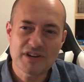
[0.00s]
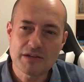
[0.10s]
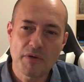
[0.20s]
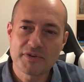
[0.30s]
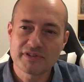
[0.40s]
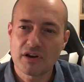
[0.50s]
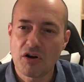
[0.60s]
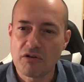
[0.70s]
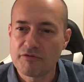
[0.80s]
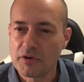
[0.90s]
really, when we say a
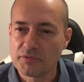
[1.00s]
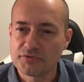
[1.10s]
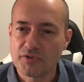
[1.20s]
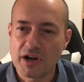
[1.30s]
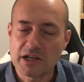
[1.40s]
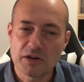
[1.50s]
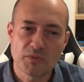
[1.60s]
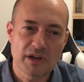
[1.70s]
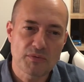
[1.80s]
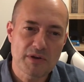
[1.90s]
horror film's frightening,
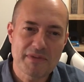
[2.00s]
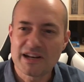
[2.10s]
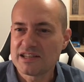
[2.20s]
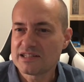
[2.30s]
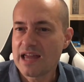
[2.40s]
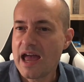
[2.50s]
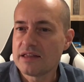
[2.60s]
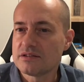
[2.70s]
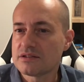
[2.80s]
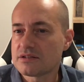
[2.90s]
we mean it's
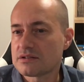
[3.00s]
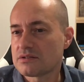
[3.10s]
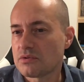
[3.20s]
tense,